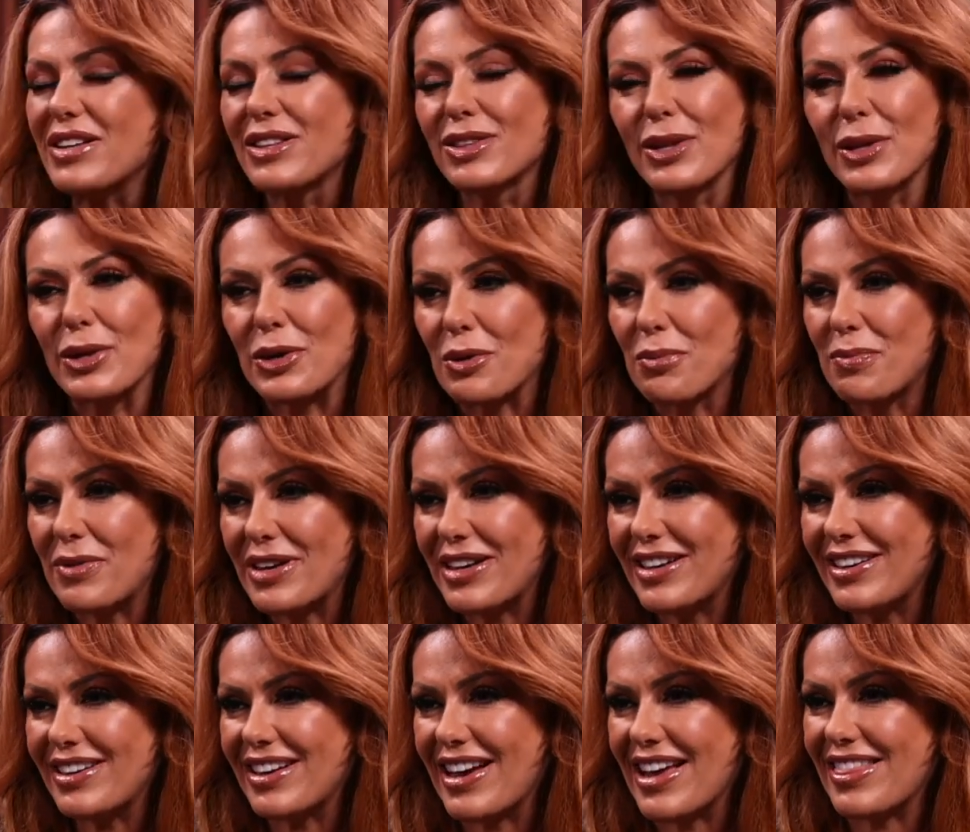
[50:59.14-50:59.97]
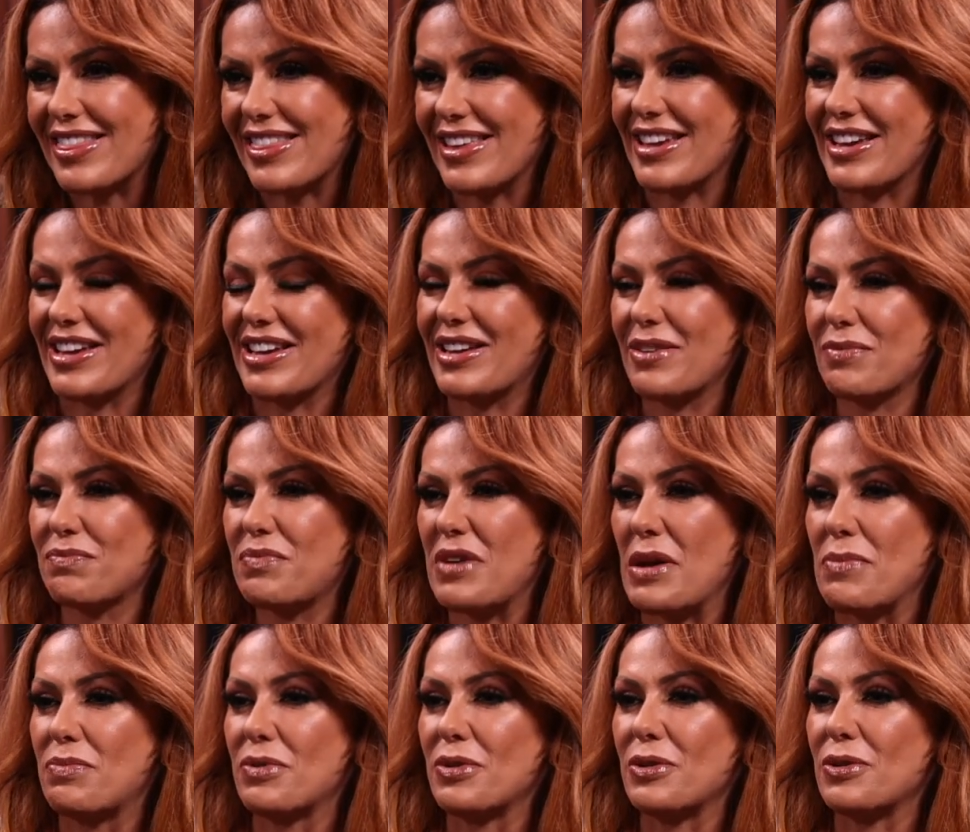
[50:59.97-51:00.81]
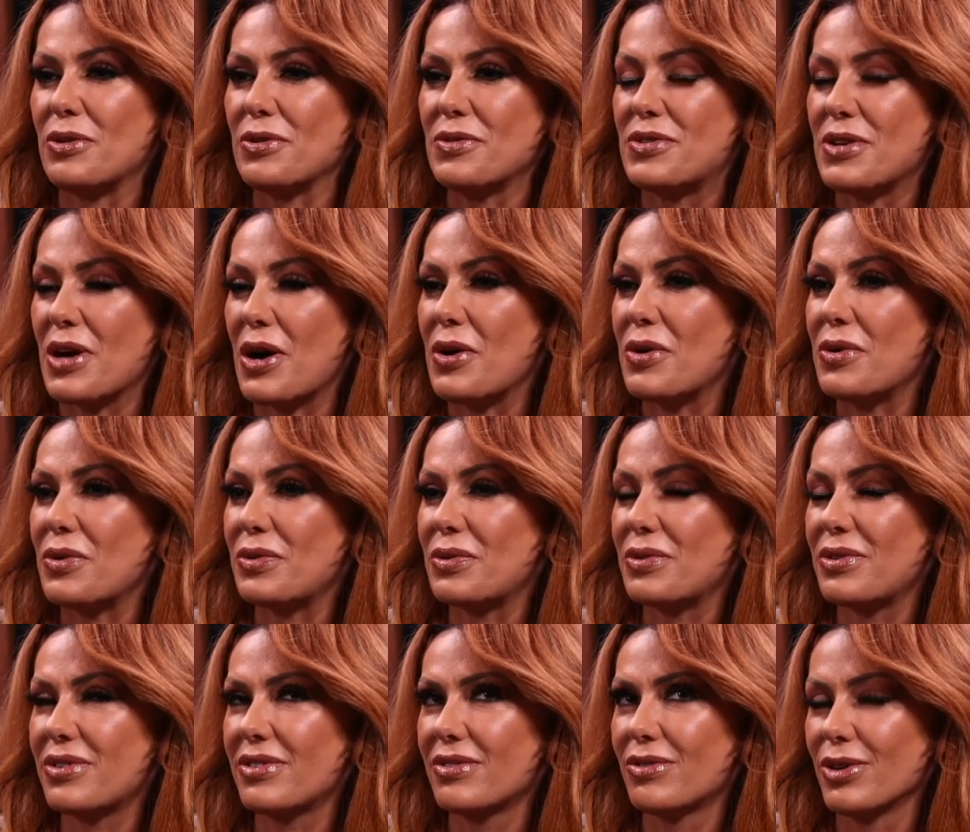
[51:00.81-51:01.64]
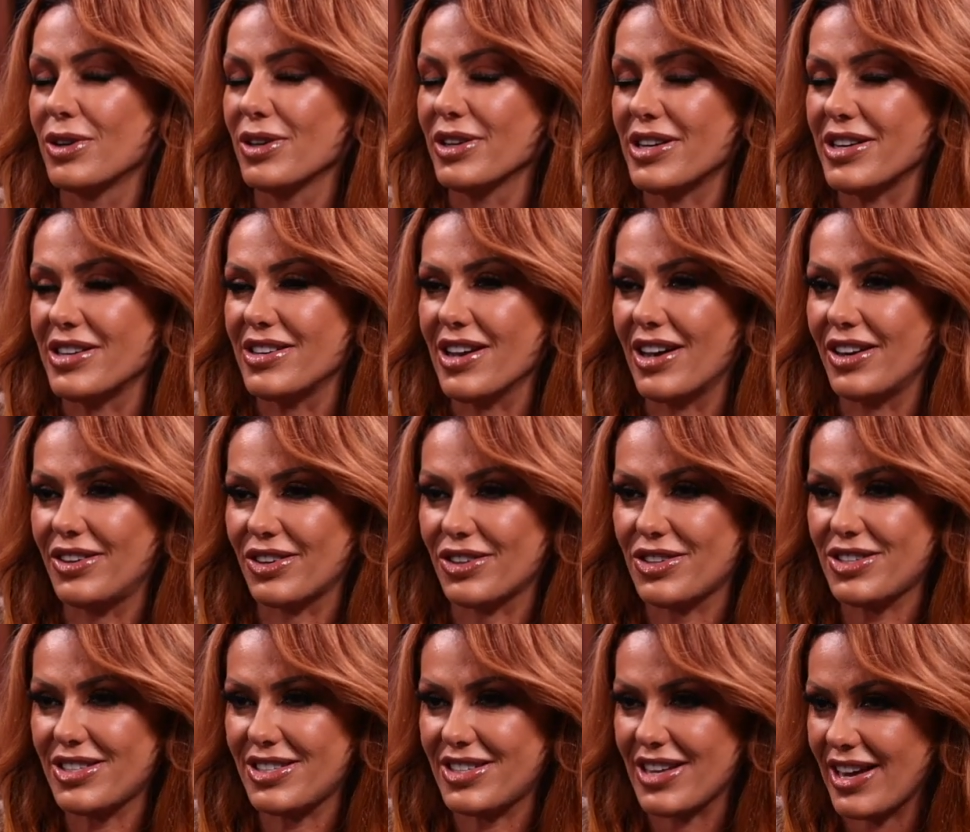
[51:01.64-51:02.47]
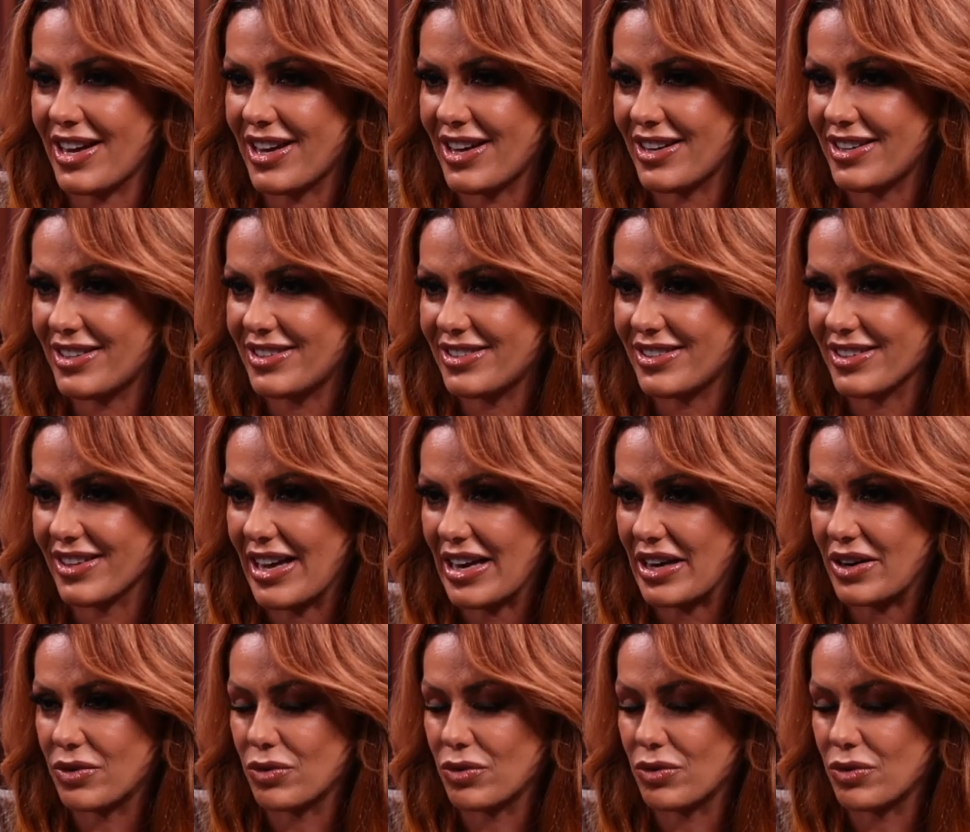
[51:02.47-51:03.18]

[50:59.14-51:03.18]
little bit. I think people don't really understand, like,